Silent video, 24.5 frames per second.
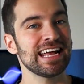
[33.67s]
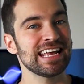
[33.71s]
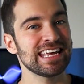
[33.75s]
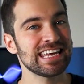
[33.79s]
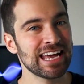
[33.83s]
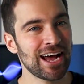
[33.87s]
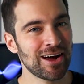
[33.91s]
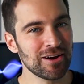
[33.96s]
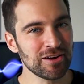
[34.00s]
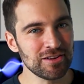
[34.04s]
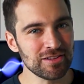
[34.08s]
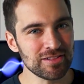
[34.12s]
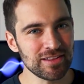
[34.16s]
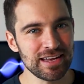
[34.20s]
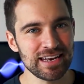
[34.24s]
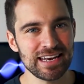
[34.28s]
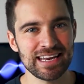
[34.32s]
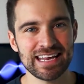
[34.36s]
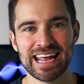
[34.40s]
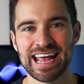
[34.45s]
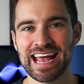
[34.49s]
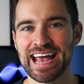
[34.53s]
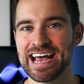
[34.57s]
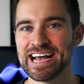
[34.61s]

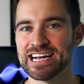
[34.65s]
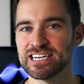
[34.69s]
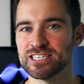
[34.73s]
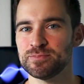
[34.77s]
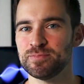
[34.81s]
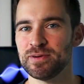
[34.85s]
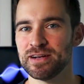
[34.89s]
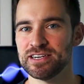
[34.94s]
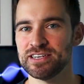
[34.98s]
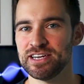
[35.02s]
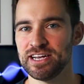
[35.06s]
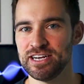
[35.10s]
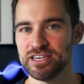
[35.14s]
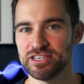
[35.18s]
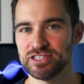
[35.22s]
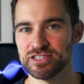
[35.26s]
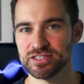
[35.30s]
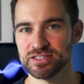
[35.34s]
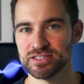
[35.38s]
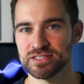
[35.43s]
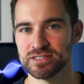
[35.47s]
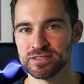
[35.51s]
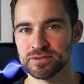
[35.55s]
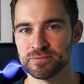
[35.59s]
calculating
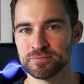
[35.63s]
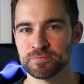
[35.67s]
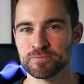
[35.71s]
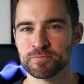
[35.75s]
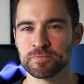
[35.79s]
expectations.